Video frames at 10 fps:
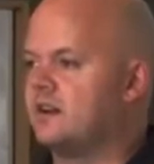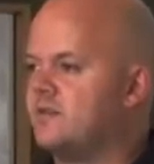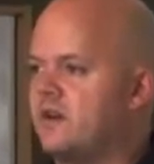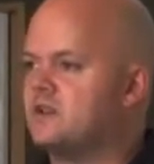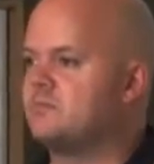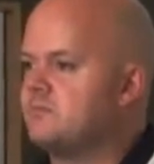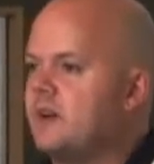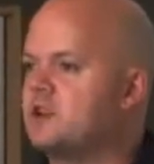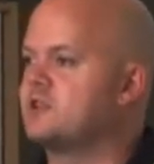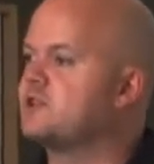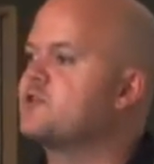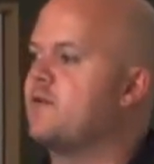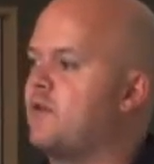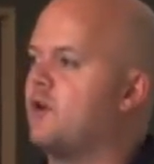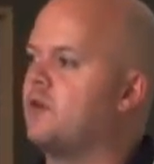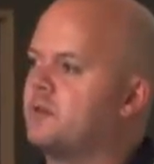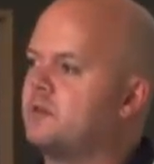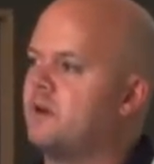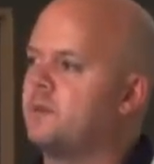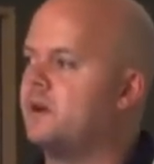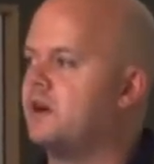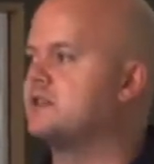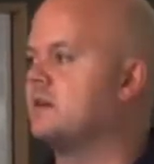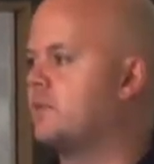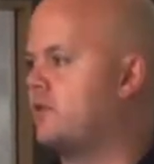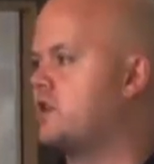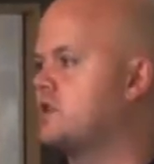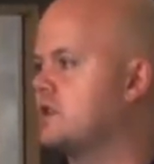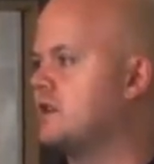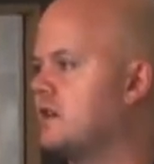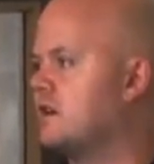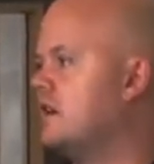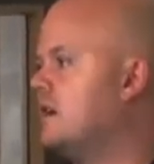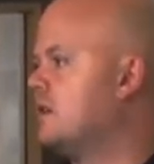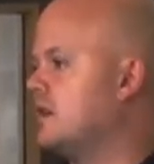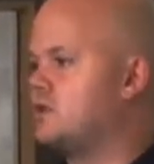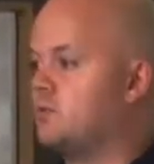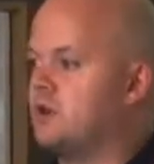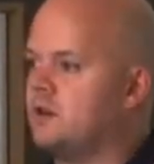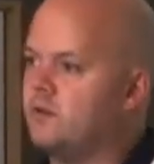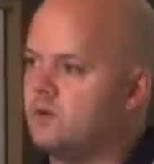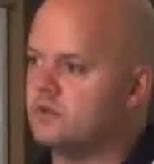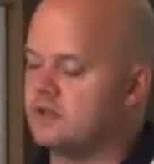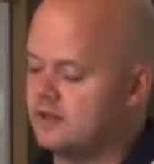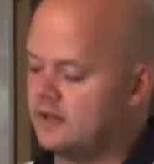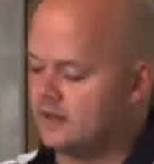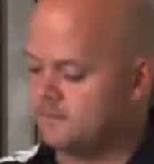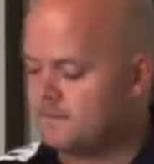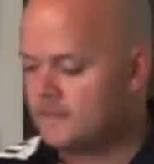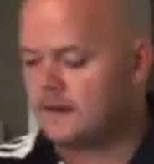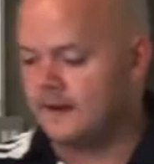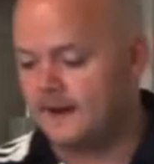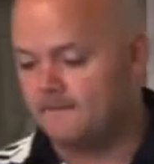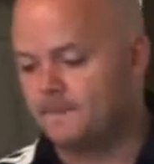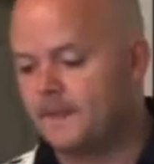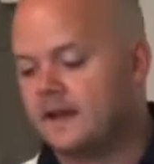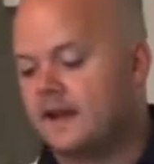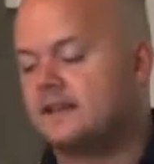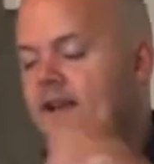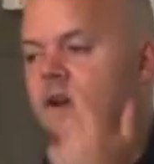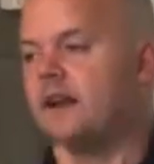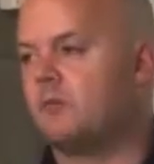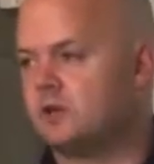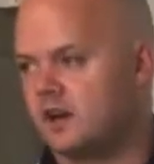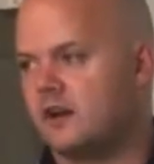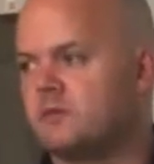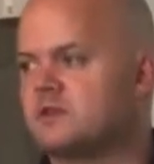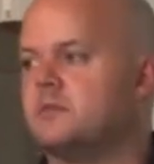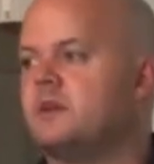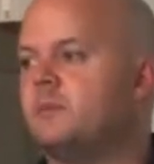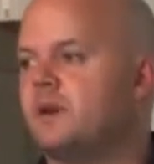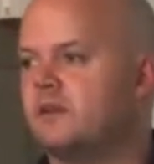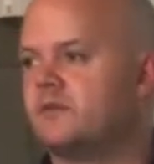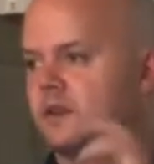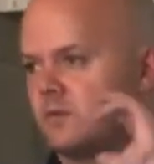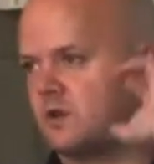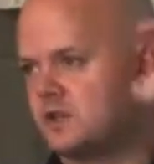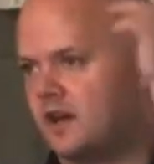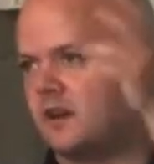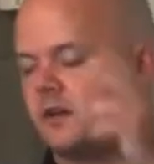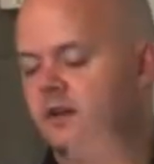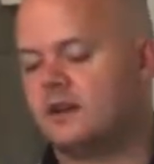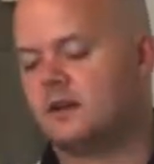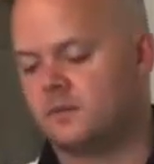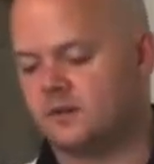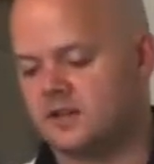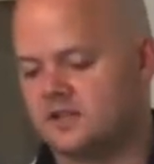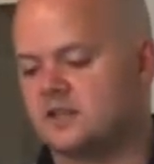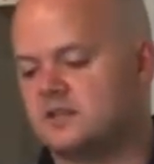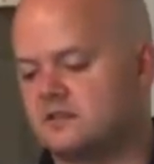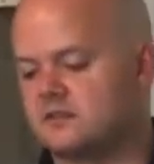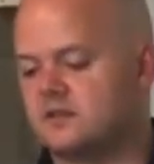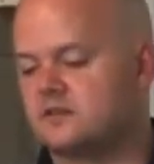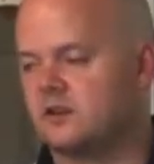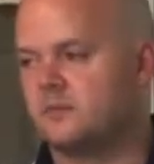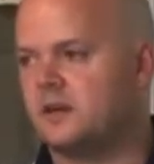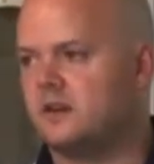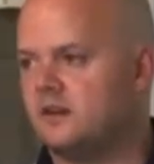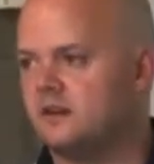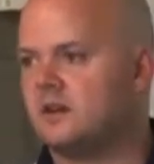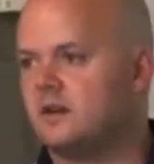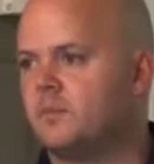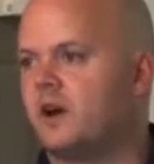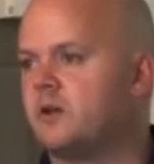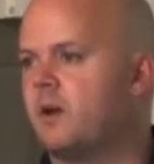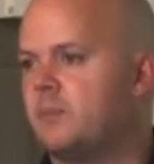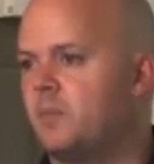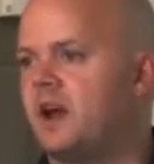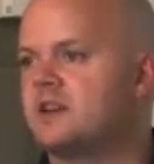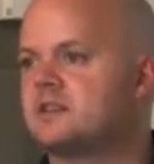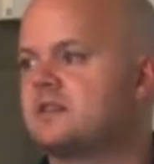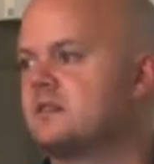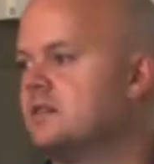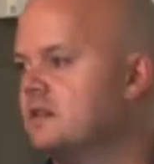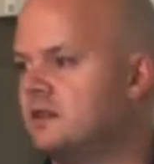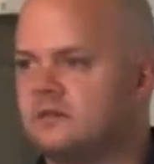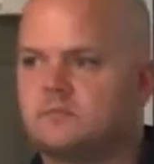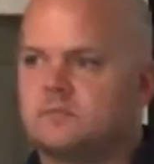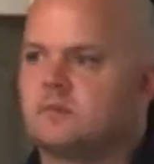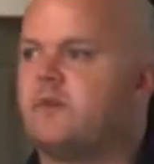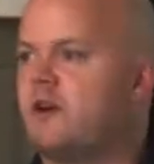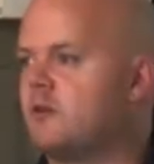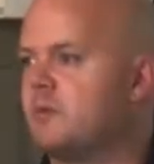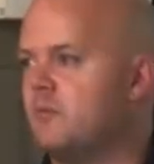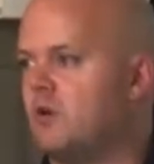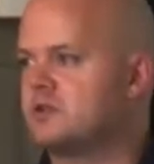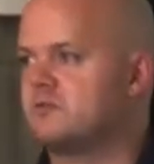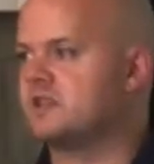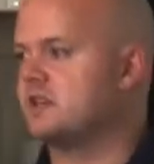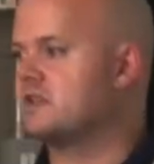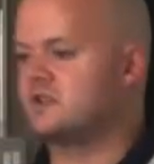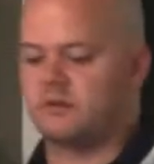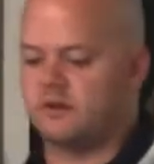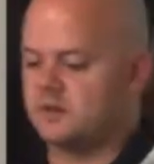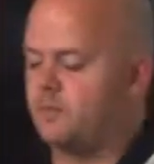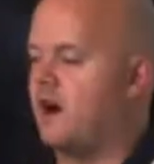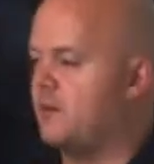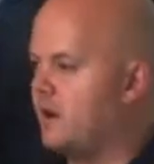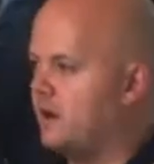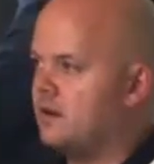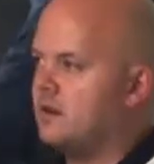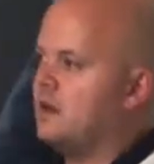it's very actually straightforward, but there might be nice little progressions in there that you wouldn't have used. Um, at the end of that, we'll tie in with some Olympic lifting towards the end. But this is it's going to be body weight based, variable modes of resistance, whether it's a barbell,